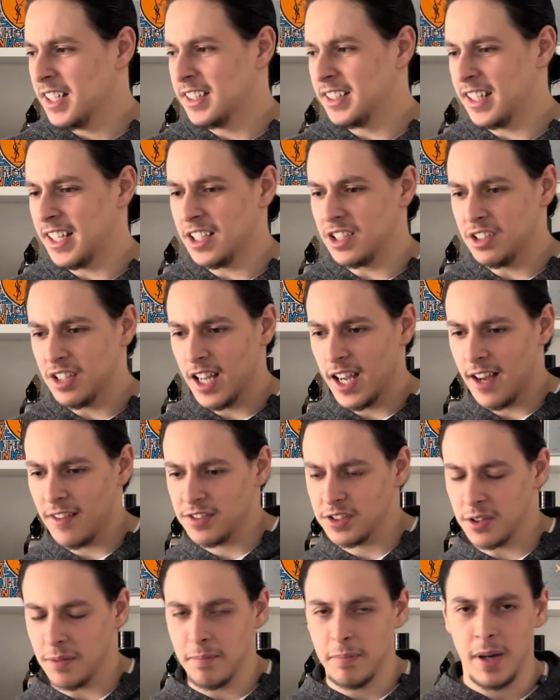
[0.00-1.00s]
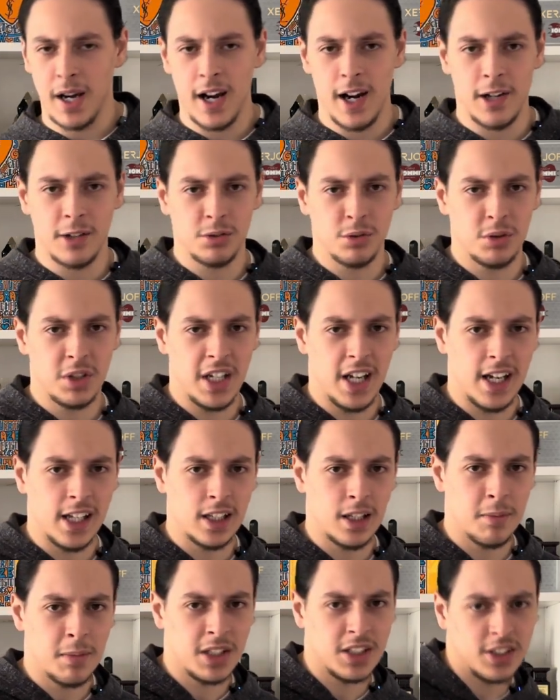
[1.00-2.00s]
then you have some powdery
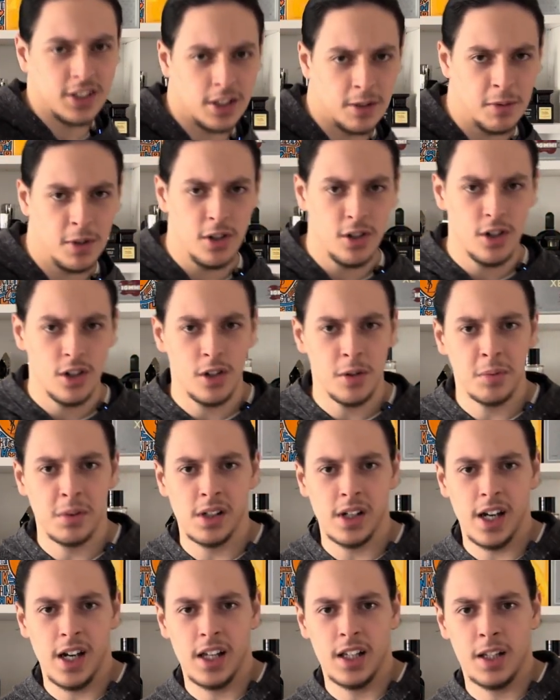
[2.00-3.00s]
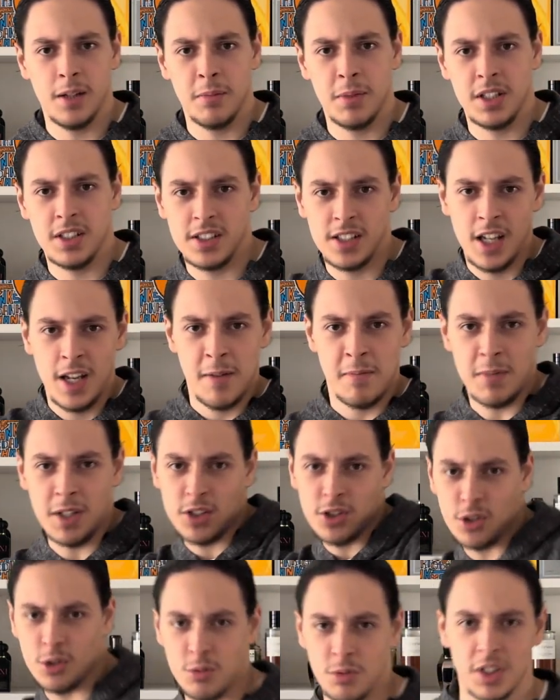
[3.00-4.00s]
elements, some herbal elements,
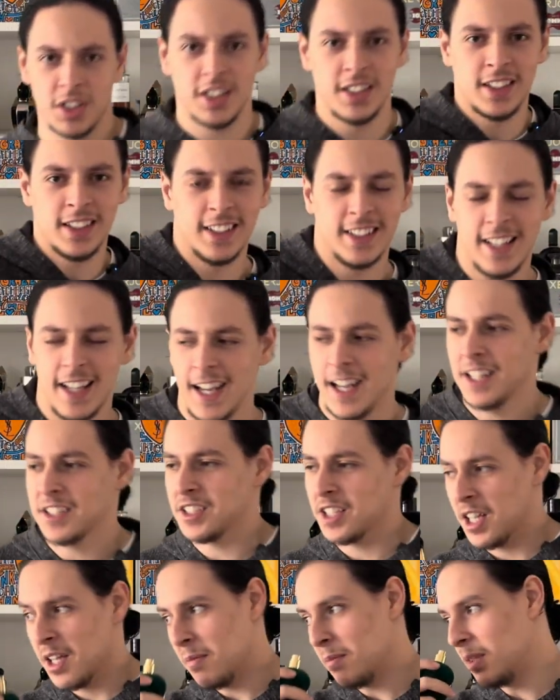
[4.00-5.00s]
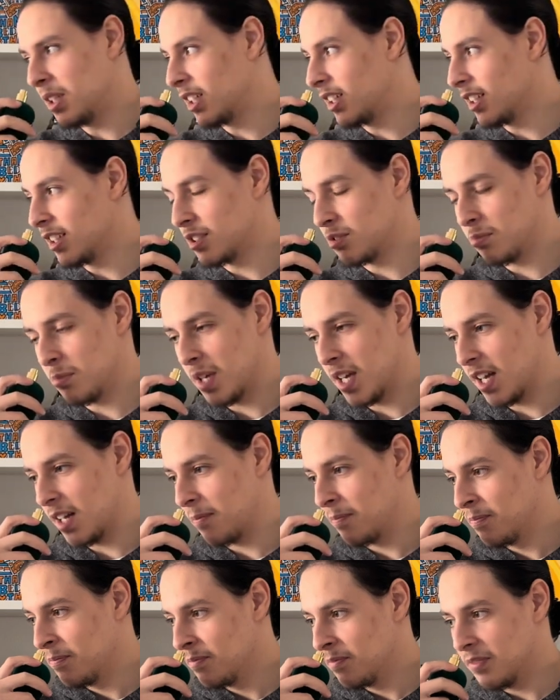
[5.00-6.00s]
makes you want to dance because, man,
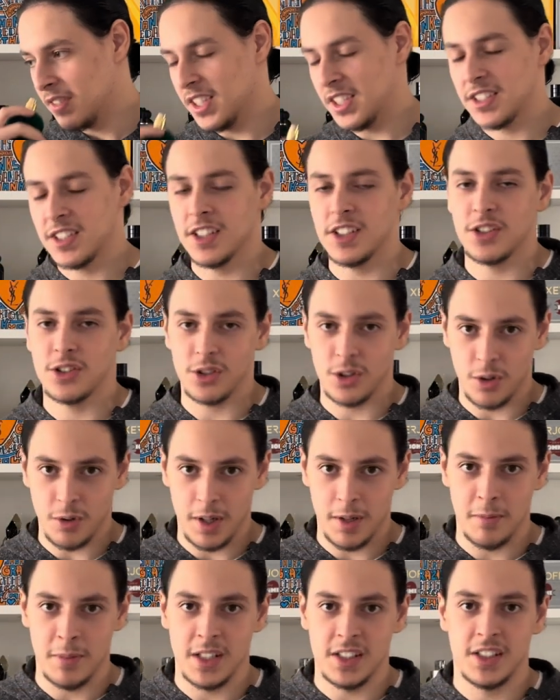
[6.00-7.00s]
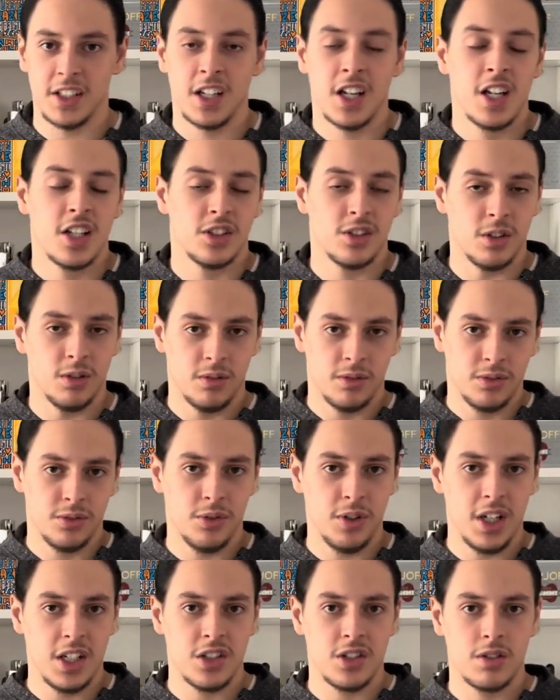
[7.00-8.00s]
this is so amazing. So
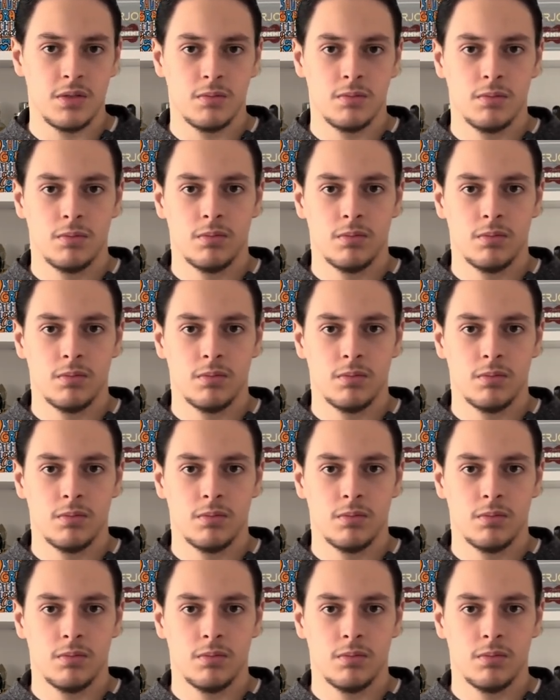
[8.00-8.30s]
fresh,